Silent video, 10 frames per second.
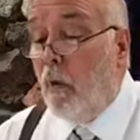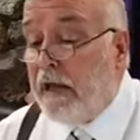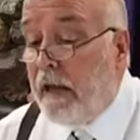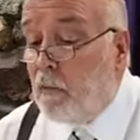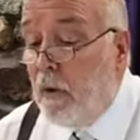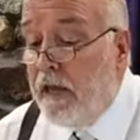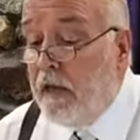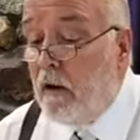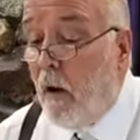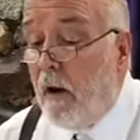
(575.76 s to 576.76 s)
okay,
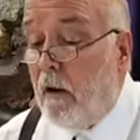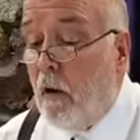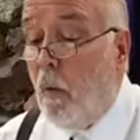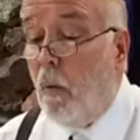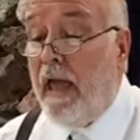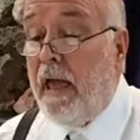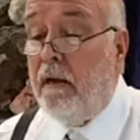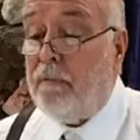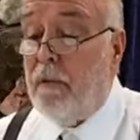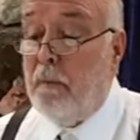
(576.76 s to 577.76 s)
we are
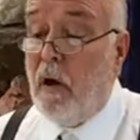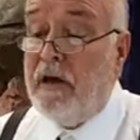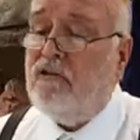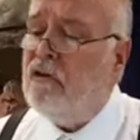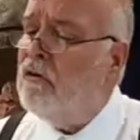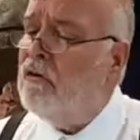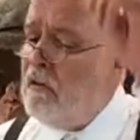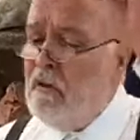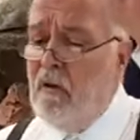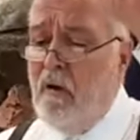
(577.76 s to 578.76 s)
away from our
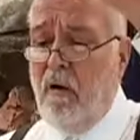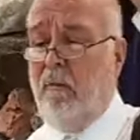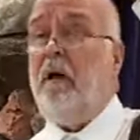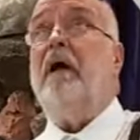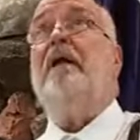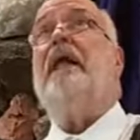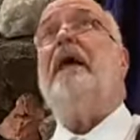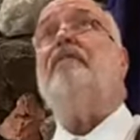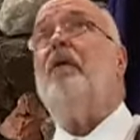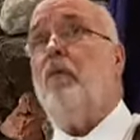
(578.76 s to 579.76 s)
eternal home.
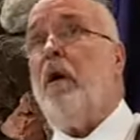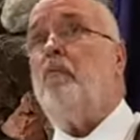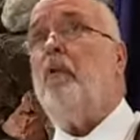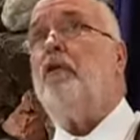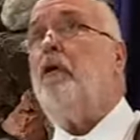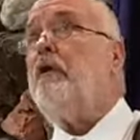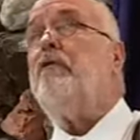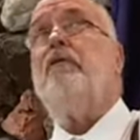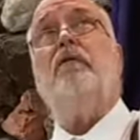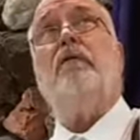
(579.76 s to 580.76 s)
That's the one we're
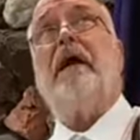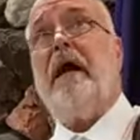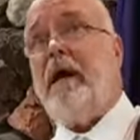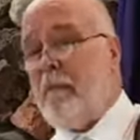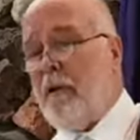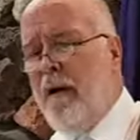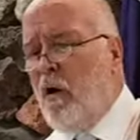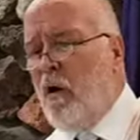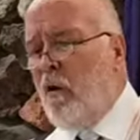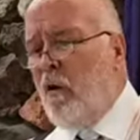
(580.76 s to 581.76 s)
looking to, like Abraham.
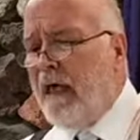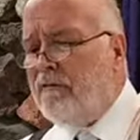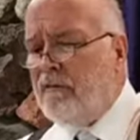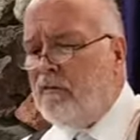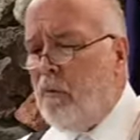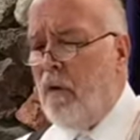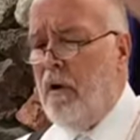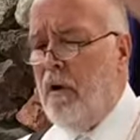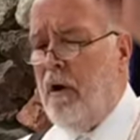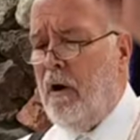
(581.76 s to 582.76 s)
That's the
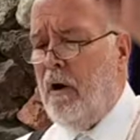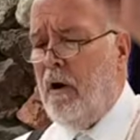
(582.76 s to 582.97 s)
one,